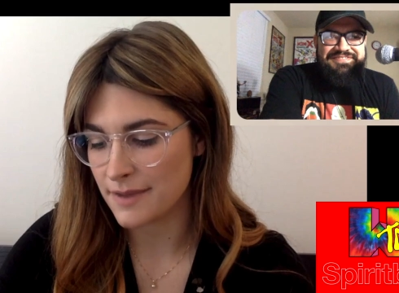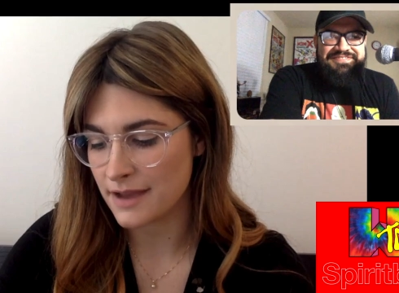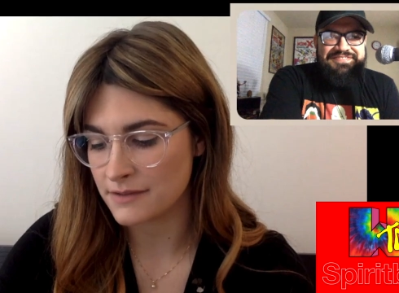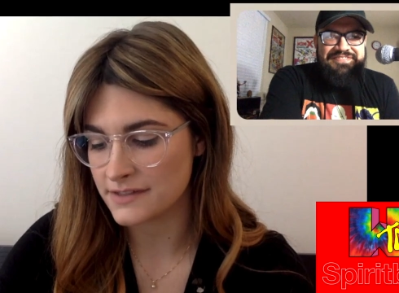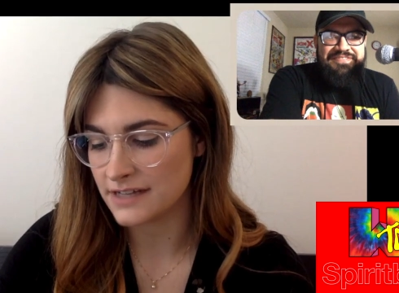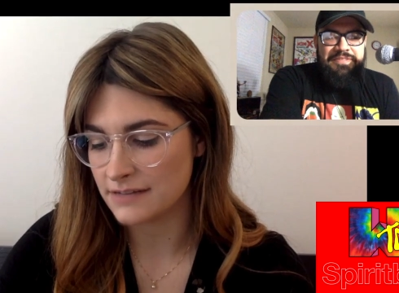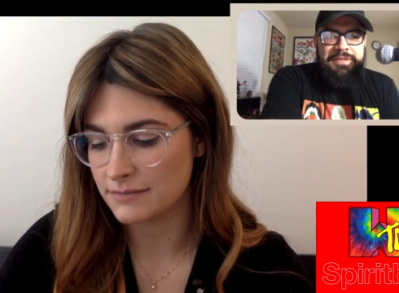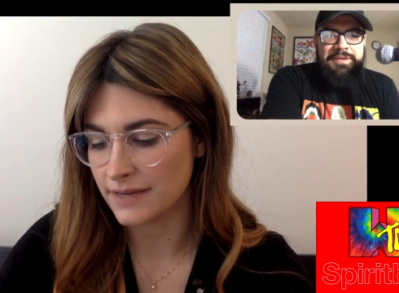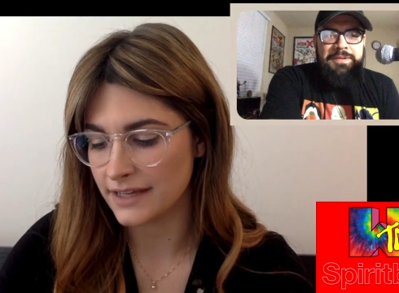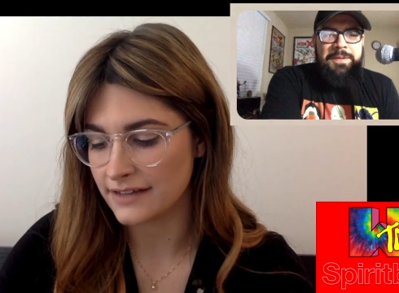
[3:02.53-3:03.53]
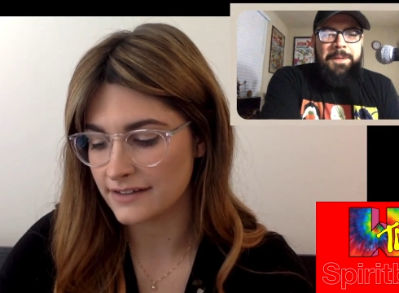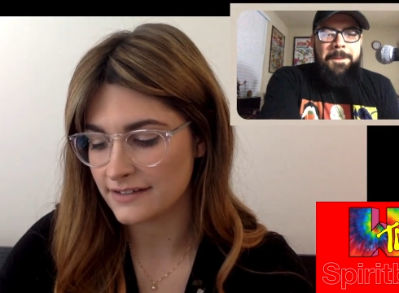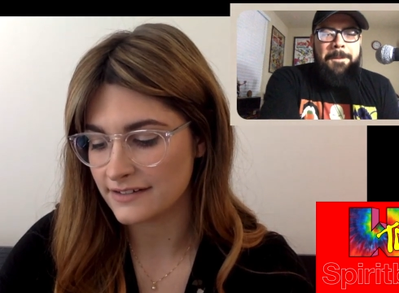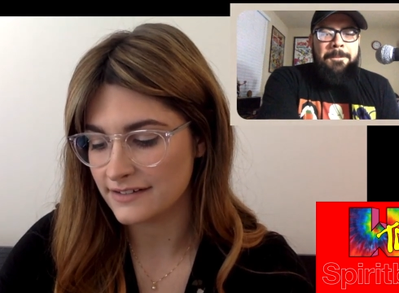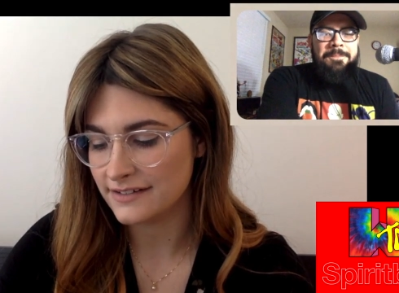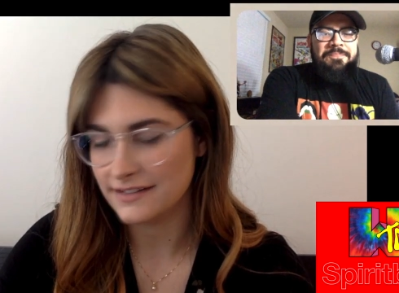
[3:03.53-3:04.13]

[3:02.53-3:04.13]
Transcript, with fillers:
Speaker 1: in my band was named Mike.